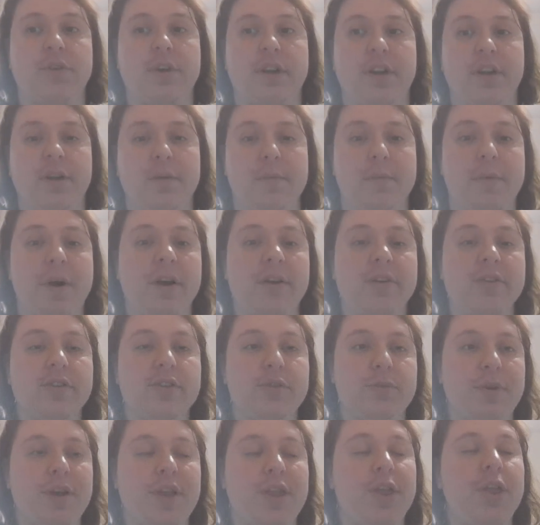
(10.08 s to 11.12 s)
Veronica
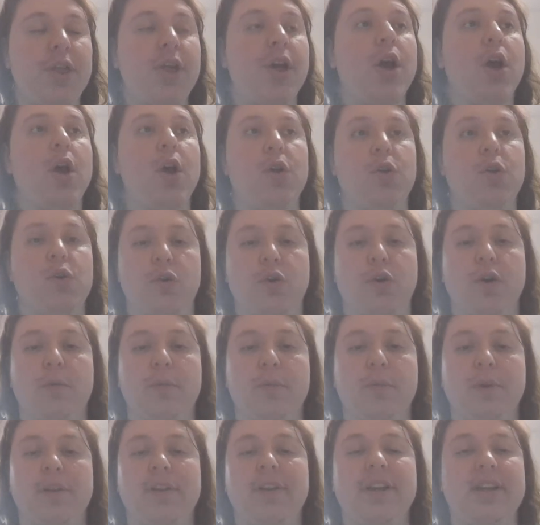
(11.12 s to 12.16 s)
Mars with
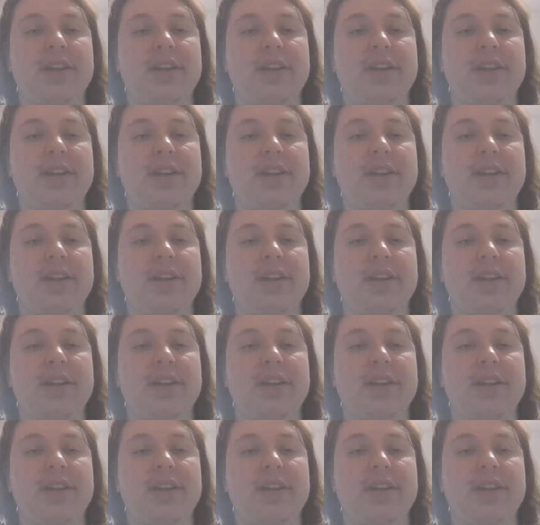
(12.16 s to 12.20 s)
Normal